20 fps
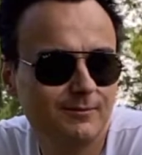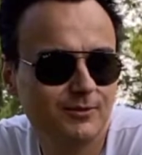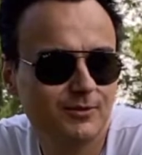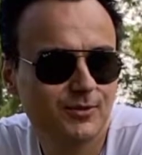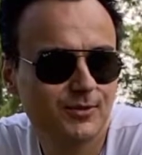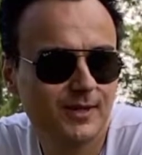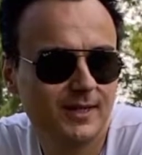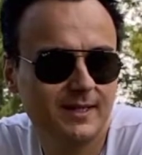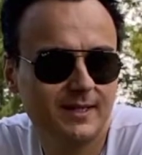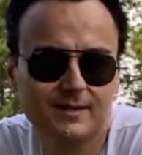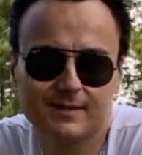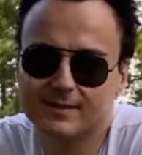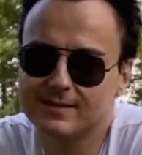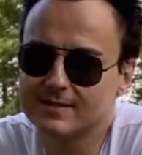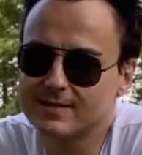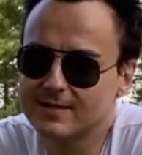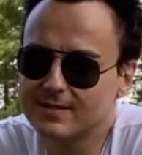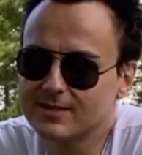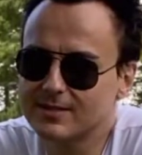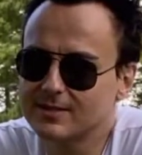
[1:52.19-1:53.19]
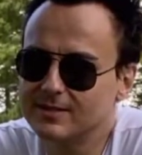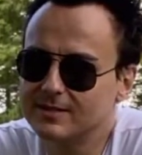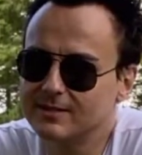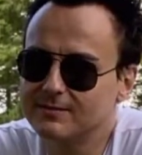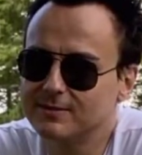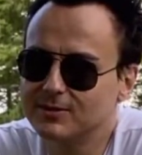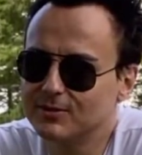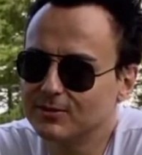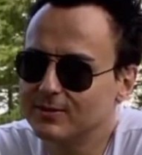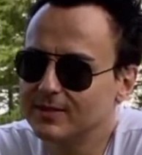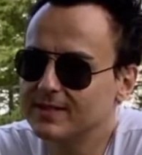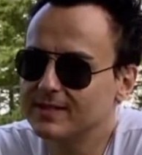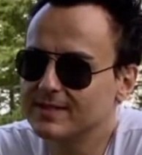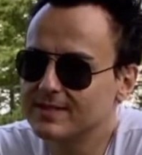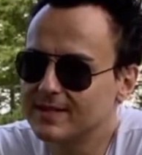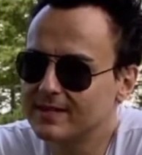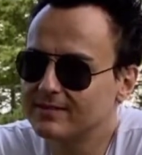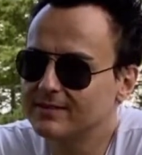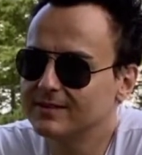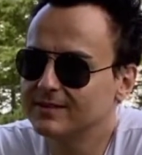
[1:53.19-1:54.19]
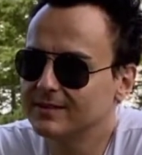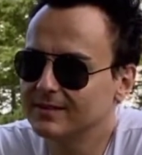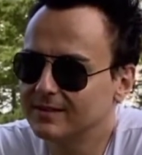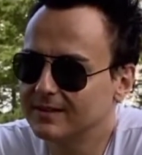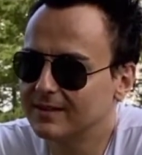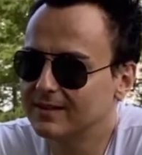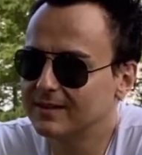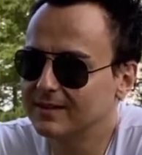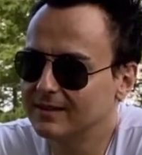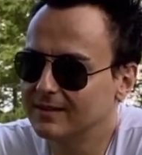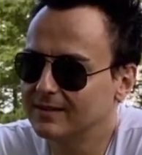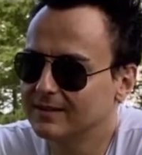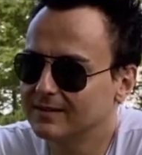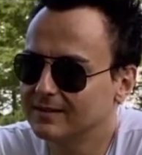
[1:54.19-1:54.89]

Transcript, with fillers: to trade is actually between seven o'clock